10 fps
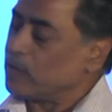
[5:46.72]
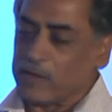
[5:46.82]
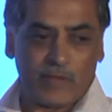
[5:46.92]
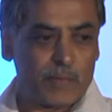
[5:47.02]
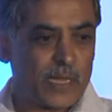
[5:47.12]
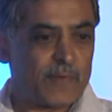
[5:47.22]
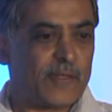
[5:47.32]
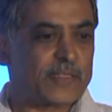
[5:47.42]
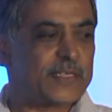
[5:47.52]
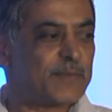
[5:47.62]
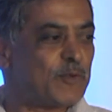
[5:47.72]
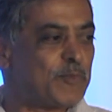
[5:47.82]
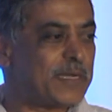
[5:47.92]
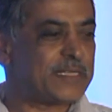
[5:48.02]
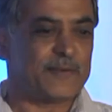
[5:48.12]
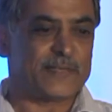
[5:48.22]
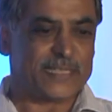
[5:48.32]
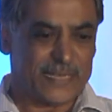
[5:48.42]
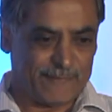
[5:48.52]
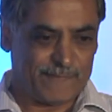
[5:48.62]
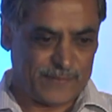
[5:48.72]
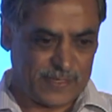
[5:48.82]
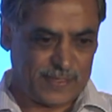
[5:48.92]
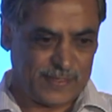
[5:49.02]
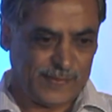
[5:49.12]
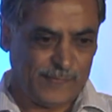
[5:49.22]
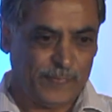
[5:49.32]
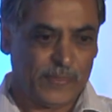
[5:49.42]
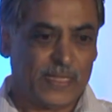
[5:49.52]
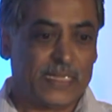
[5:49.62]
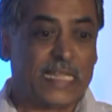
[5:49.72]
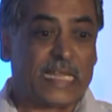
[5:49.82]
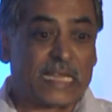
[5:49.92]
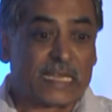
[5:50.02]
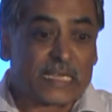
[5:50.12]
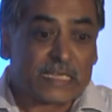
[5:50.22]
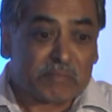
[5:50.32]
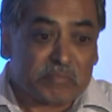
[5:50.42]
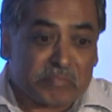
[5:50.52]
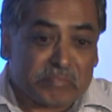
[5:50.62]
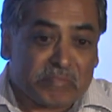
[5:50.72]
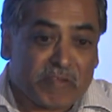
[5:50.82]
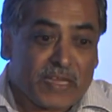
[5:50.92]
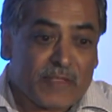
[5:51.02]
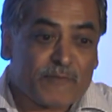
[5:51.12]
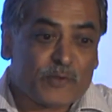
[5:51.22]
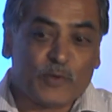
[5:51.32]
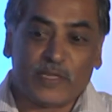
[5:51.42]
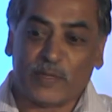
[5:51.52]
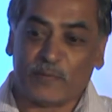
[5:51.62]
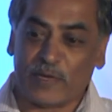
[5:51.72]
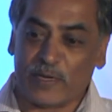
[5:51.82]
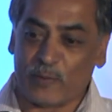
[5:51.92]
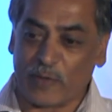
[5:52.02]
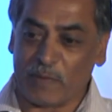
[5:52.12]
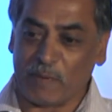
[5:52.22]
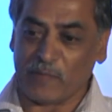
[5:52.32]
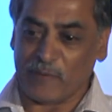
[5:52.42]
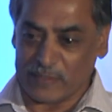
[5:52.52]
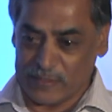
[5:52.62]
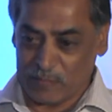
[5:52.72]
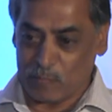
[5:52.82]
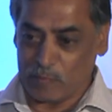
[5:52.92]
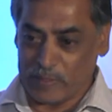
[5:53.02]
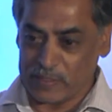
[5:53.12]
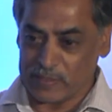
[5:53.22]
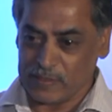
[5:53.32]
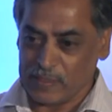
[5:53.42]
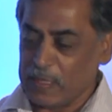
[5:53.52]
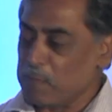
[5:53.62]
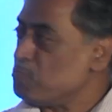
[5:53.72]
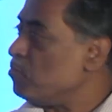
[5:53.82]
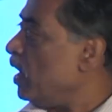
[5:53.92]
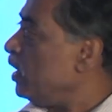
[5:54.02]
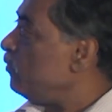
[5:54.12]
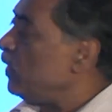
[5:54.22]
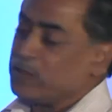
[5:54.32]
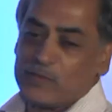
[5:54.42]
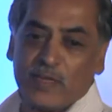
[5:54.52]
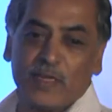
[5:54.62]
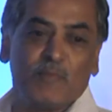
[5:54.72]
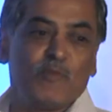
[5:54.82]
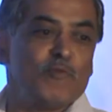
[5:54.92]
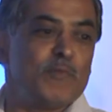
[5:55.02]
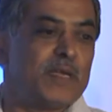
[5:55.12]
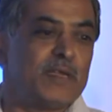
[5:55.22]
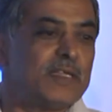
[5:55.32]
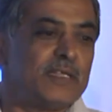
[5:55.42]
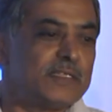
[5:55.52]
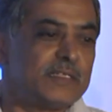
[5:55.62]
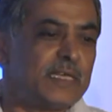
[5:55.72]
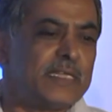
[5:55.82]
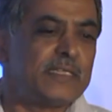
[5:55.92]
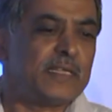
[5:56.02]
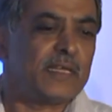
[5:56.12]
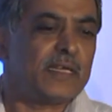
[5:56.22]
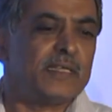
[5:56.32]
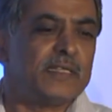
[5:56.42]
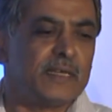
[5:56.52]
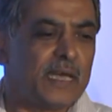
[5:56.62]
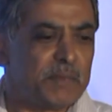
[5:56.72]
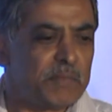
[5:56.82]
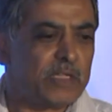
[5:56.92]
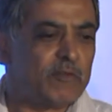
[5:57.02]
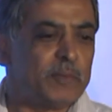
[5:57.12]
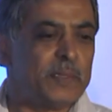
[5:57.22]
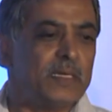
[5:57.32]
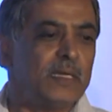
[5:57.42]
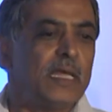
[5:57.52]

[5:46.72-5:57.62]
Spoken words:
We manufacture movements ourselves. There are very few in the world who can manufacture movements. Manufacturing movement is a unbelievable,